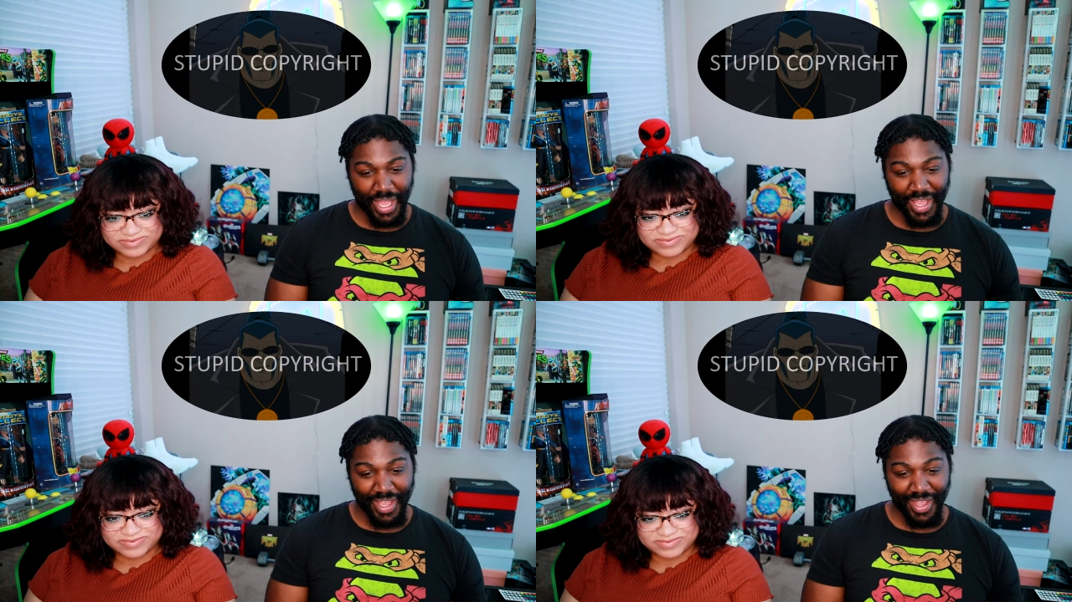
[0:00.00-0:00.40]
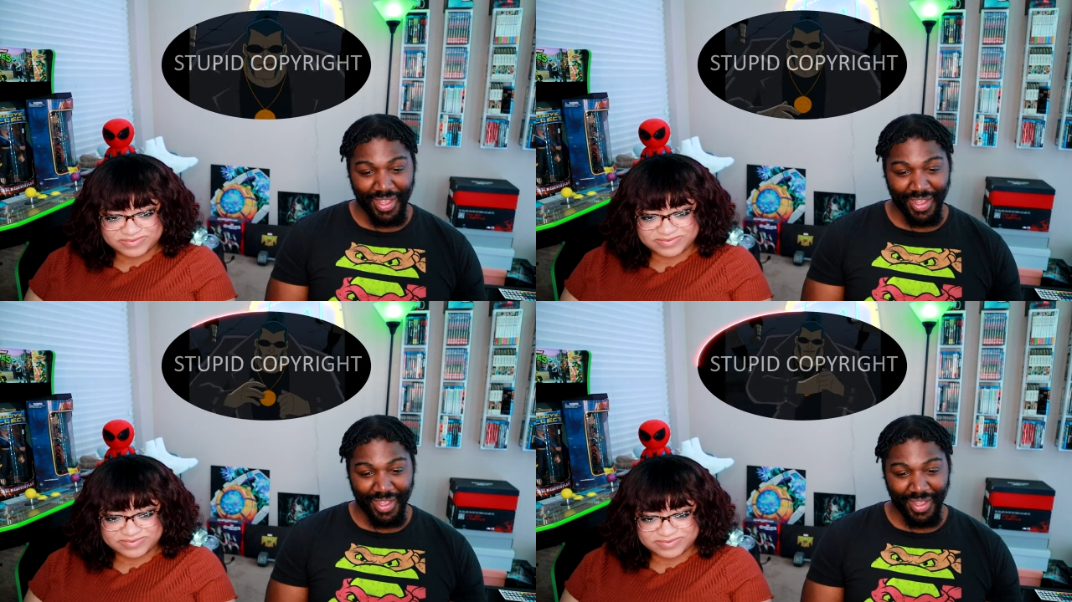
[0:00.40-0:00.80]

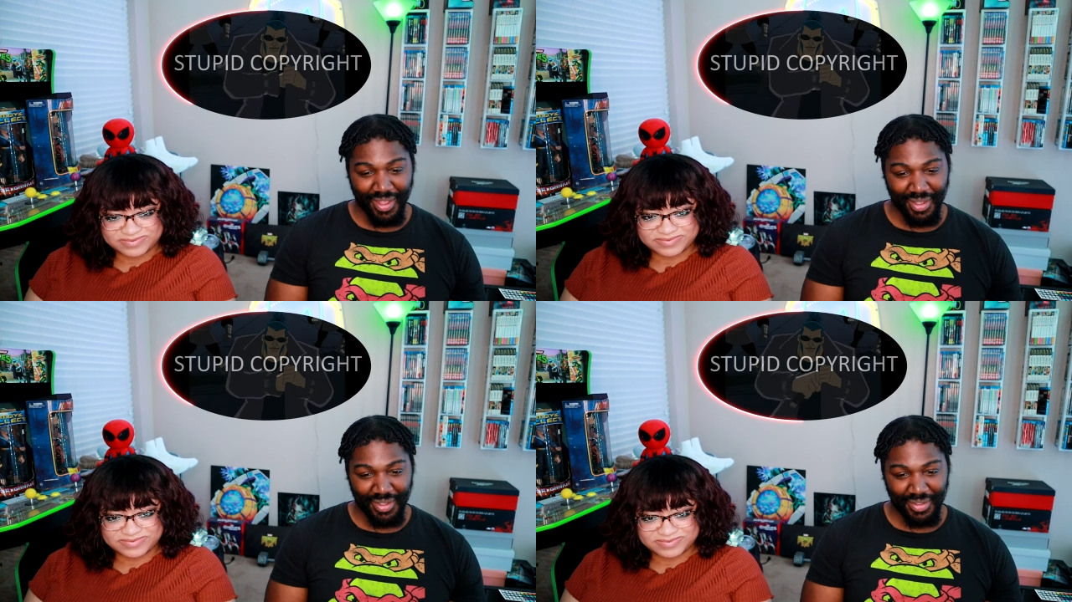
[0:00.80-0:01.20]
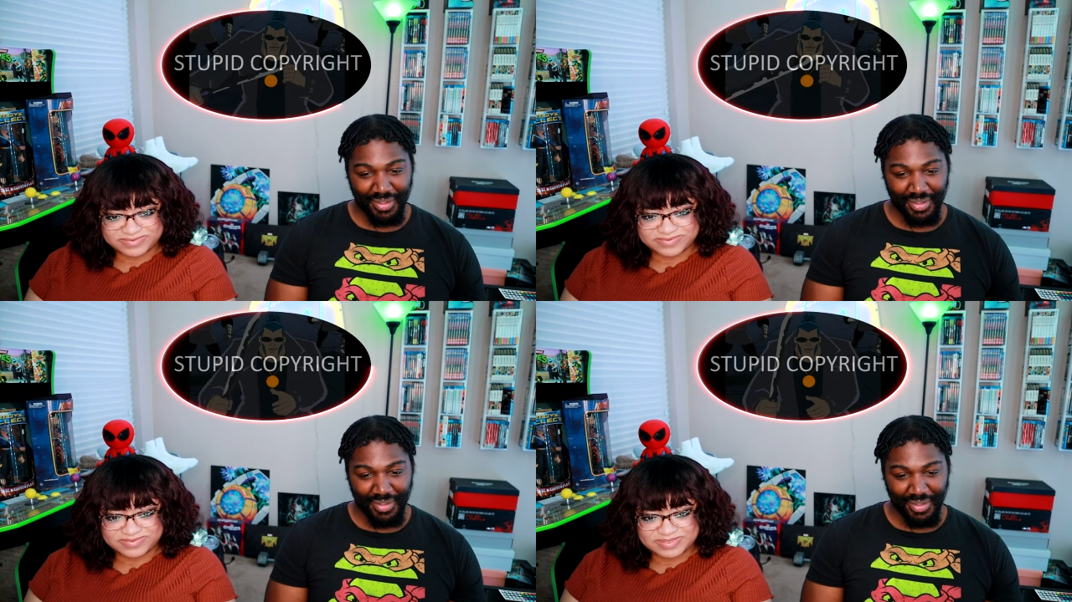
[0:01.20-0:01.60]
Speaker 1: Hey.
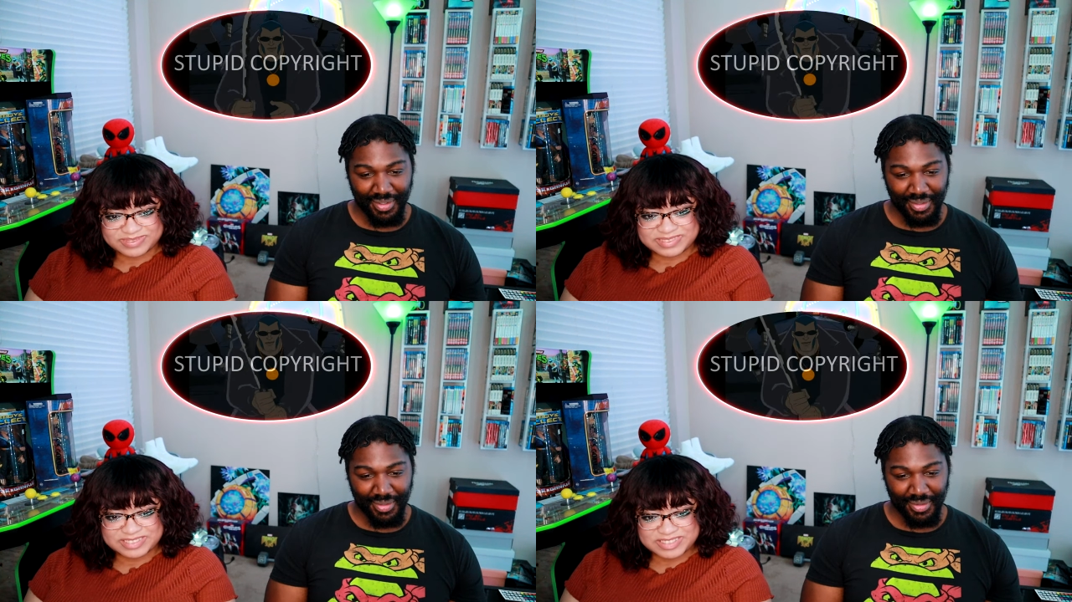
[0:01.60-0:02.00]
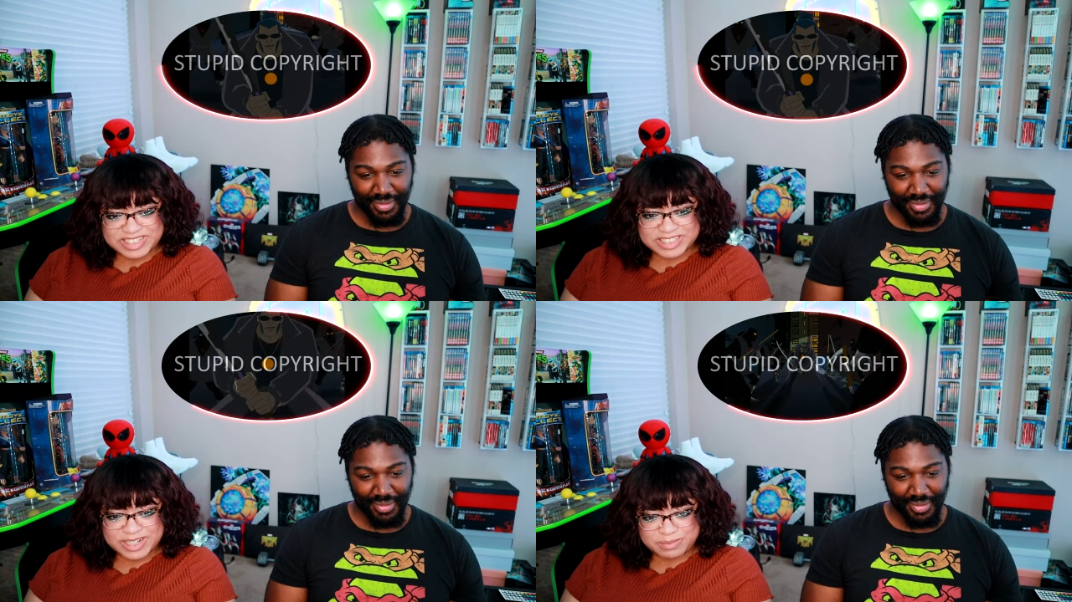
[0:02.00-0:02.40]
Hey,
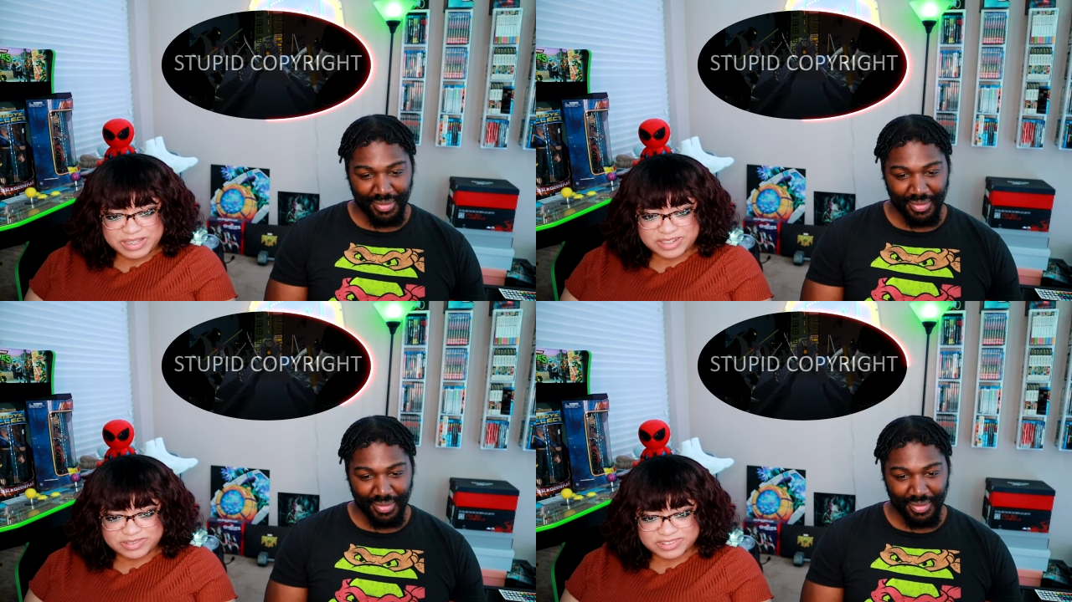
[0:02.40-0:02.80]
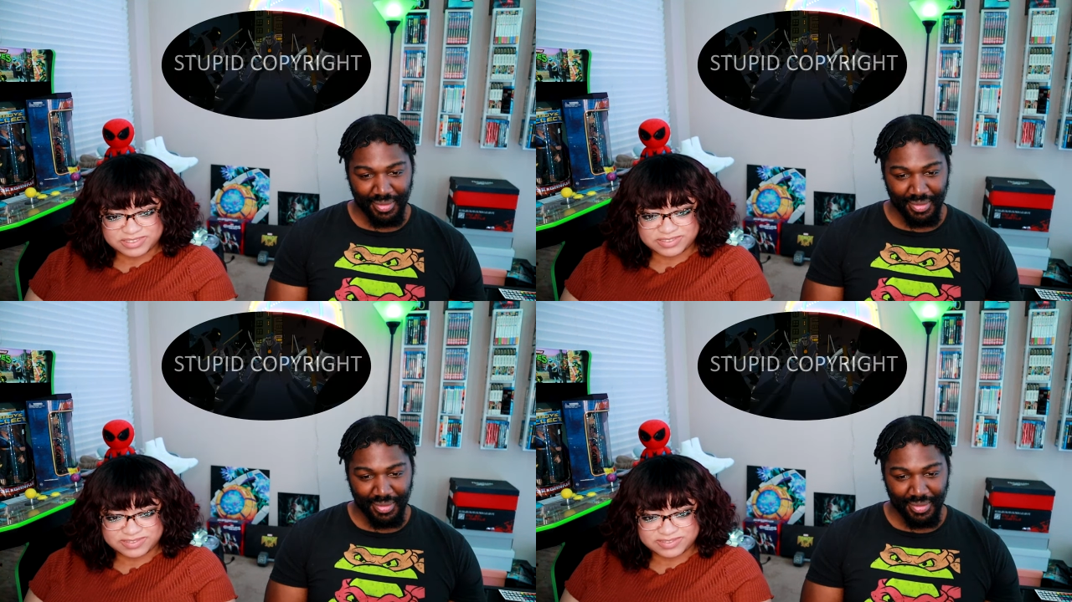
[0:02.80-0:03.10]
is that a ball?